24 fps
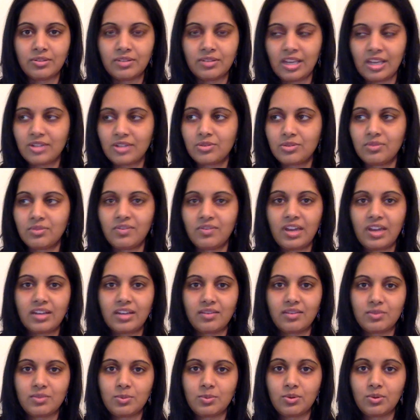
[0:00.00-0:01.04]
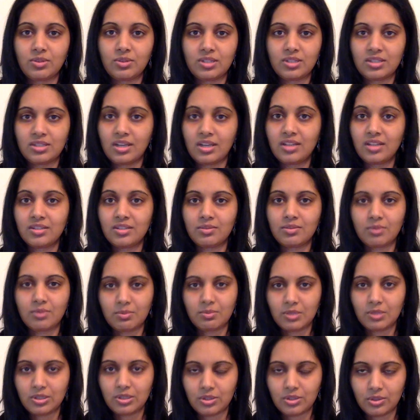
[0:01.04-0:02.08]
In actual fact, I've spoken to tons of
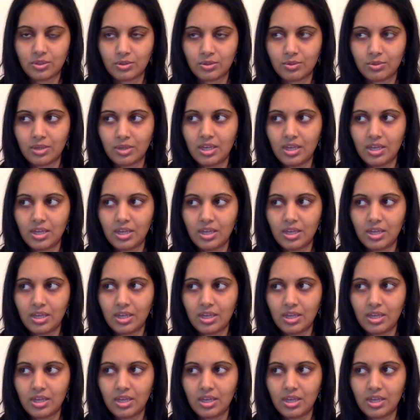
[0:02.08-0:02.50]
women who,